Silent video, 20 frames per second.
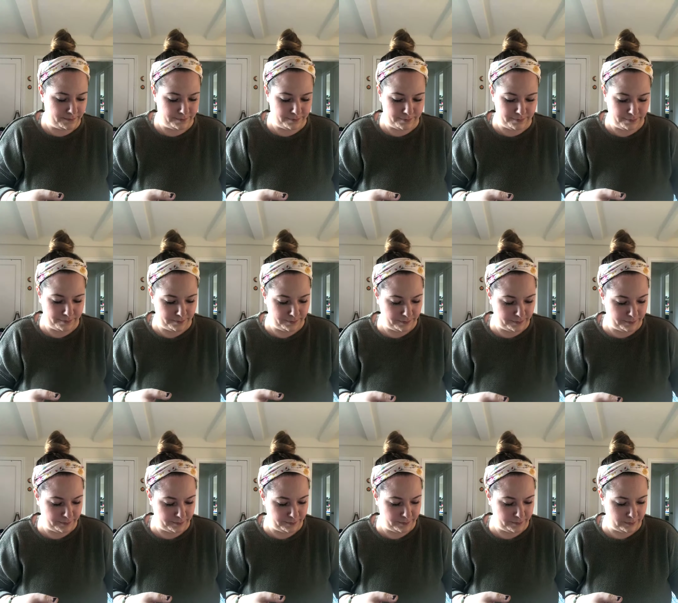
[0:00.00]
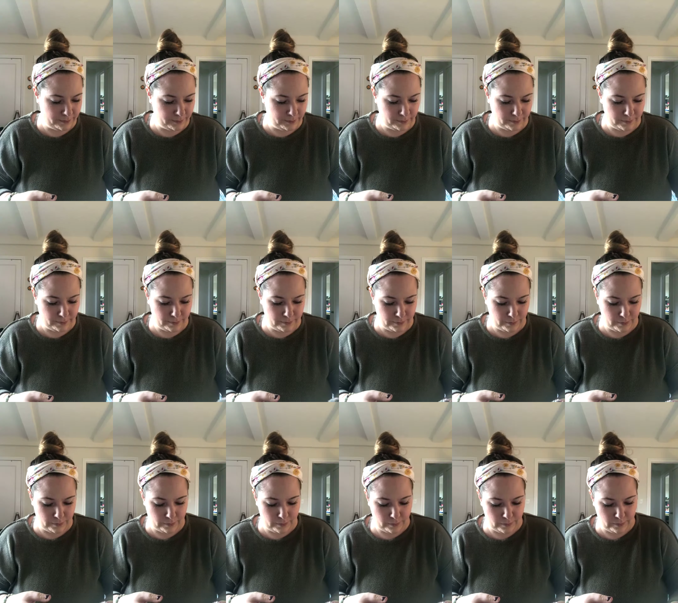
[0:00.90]

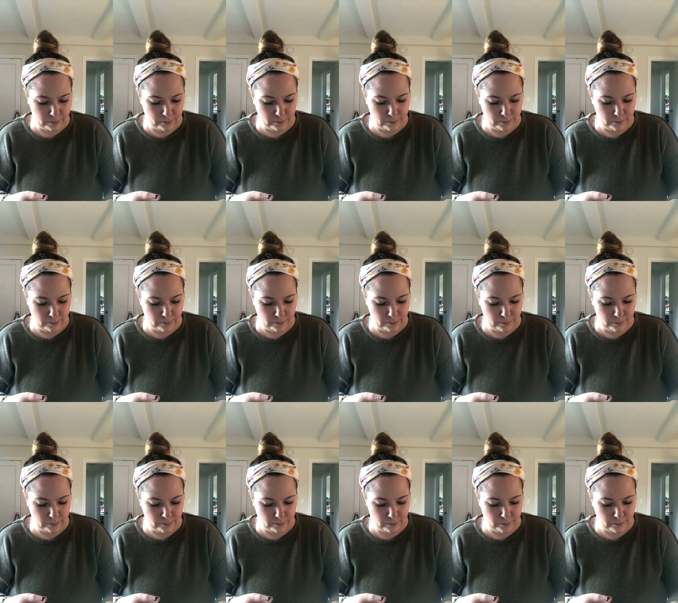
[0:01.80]
No one is speaking in this clip.